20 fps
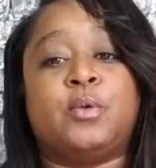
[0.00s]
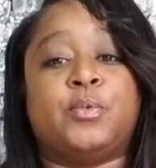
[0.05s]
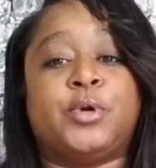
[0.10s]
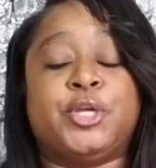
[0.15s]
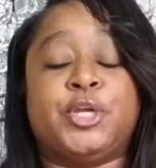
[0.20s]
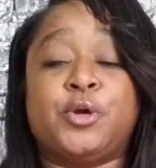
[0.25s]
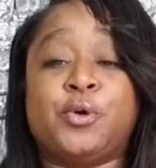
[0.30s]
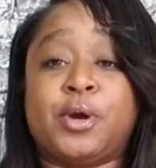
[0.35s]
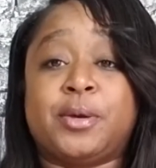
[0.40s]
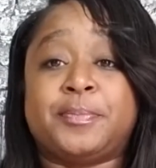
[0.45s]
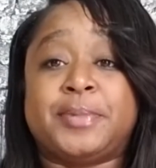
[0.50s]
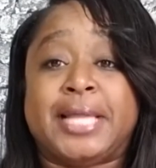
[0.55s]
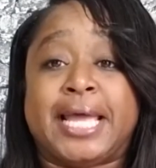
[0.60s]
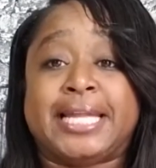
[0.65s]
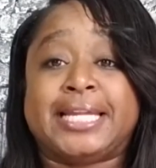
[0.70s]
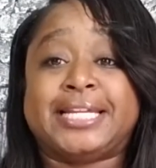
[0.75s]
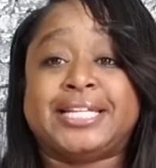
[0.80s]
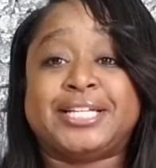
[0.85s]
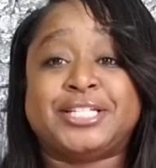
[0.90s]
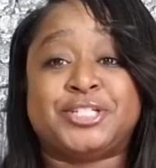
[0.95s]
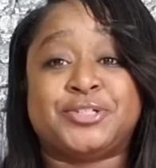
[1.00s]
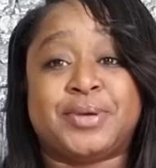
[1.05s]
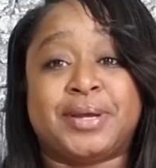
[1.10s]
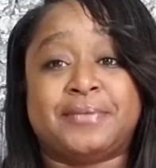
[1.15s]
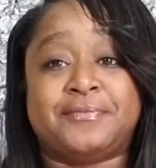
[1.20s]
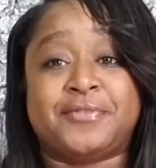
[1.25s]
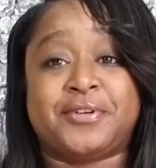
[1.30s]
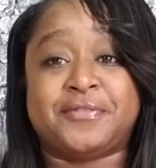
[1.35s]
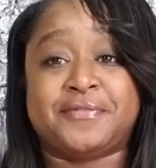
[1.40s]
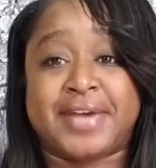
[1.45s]
When you are planning a
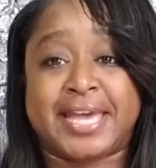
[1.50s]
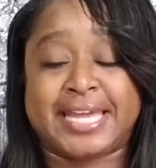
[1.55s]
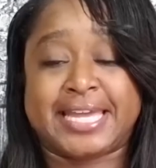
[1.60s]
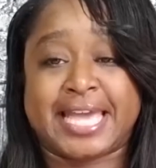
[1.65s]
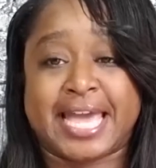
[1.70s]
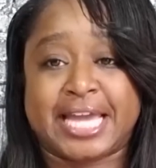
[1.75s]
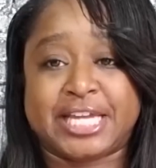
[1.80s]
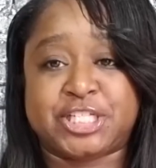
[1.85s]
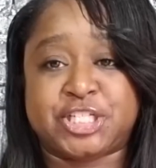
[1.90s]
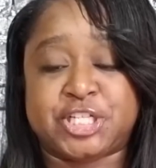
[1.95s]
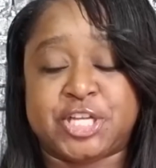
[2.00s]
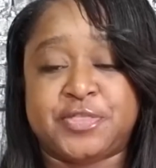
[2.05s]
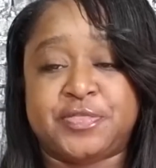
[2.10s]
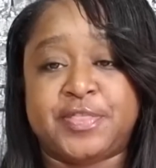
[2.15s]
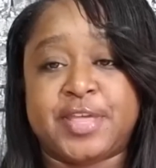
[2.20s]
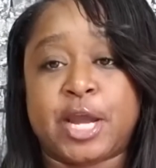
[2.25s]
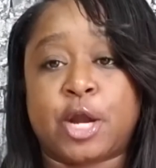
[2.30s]
trip for vacation,